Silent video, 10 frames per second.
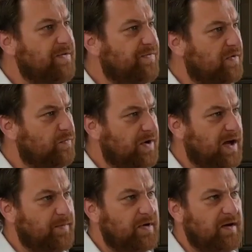away from
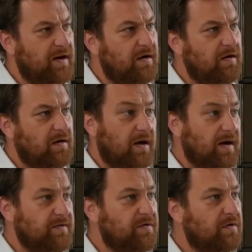what happened here? I
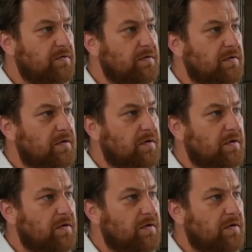guess so.